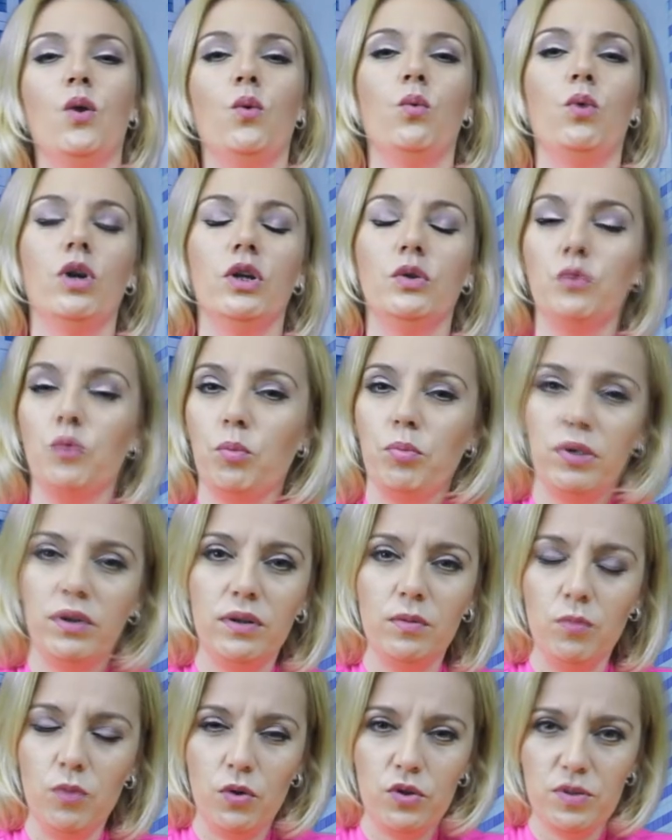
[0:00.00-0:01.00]
what will be
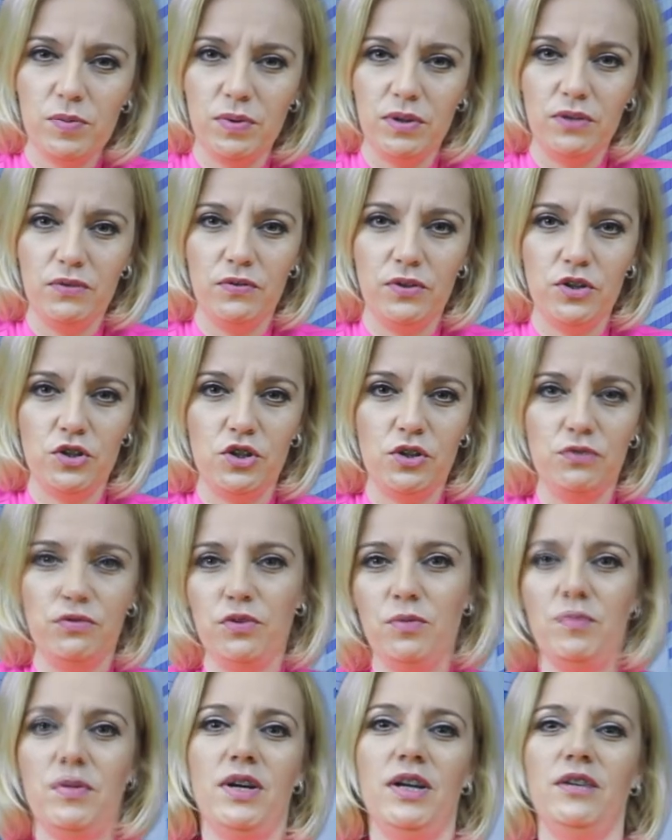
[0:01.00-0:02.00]
the most beneficial
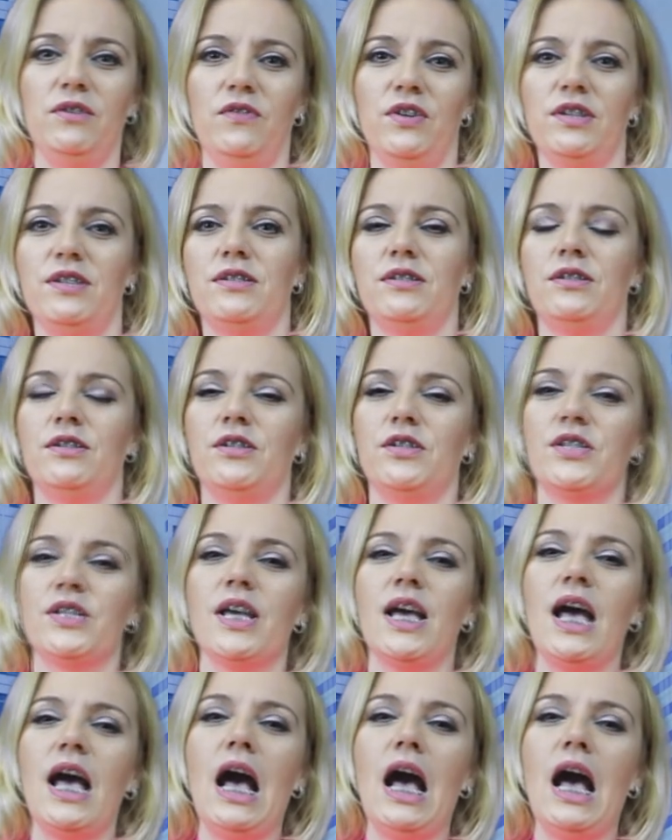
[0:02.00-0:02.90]
for my investors,